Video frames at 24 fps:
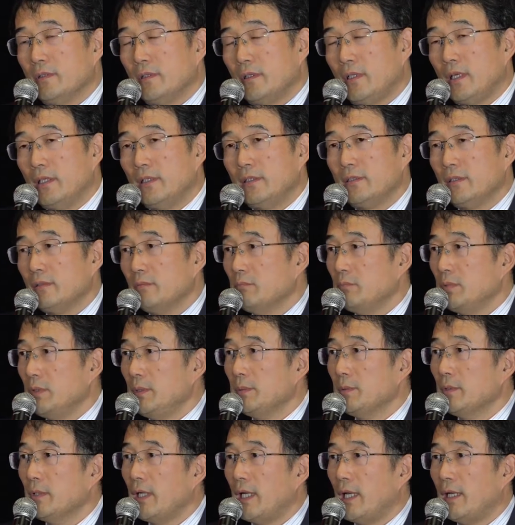tension
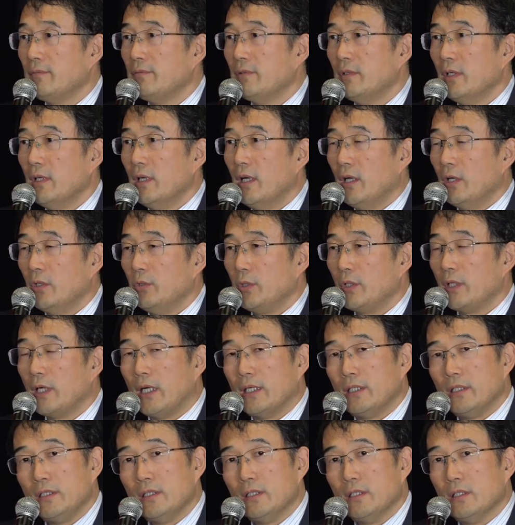people have
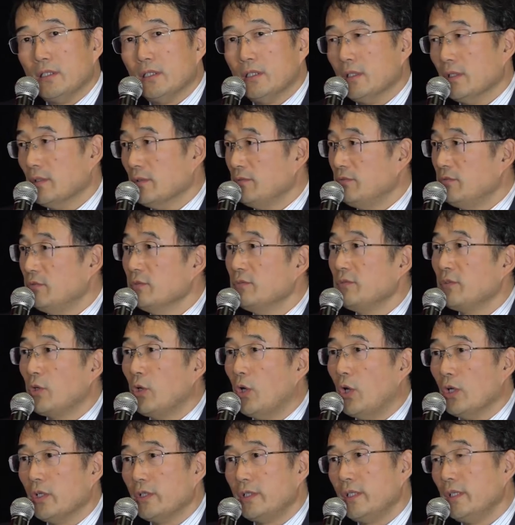regarding food
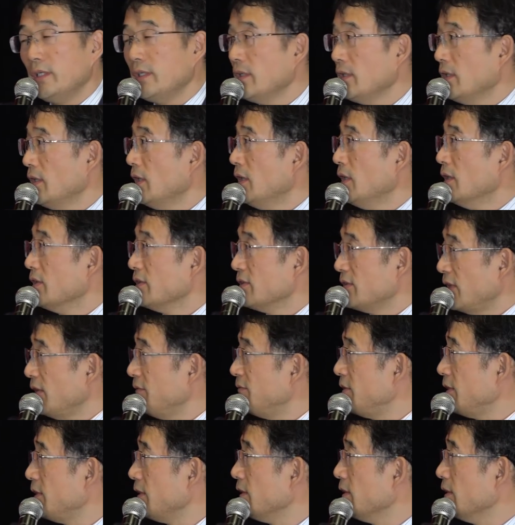quality,
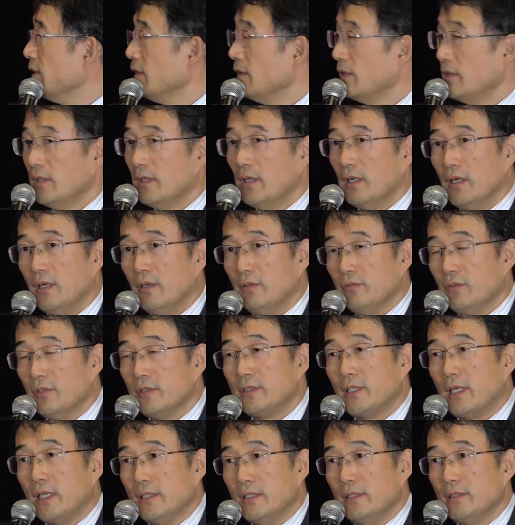safety for
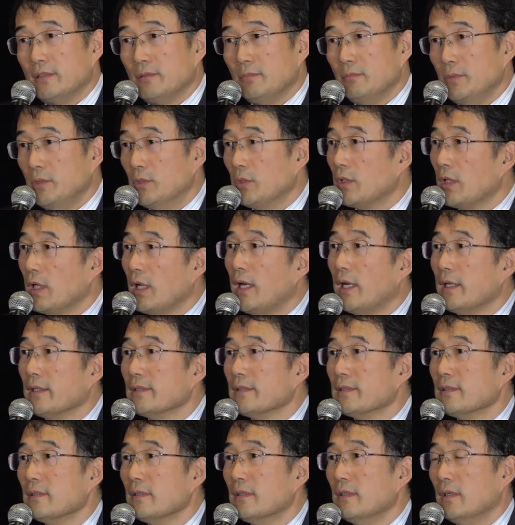Chinese middle
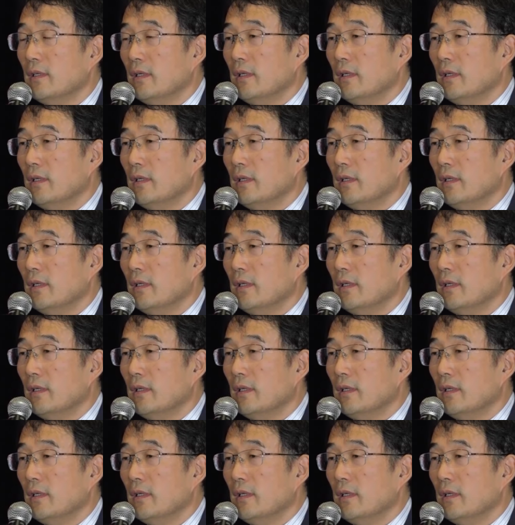class.